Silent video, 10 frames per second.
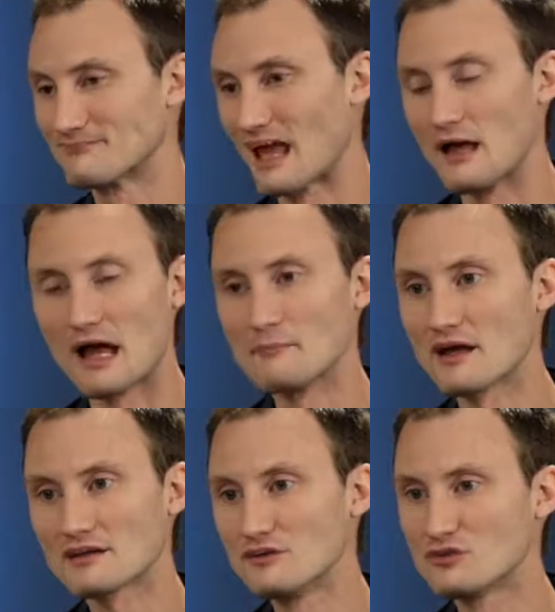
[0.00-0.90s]
I'm
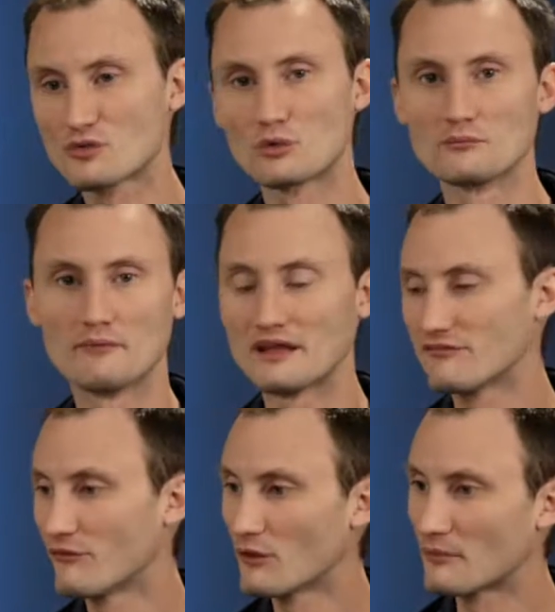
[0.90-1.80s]
not going to use the word
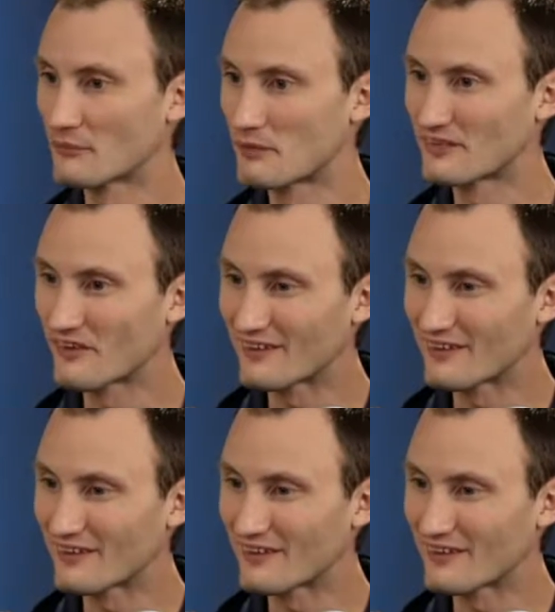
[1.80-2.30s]
metaphor, but there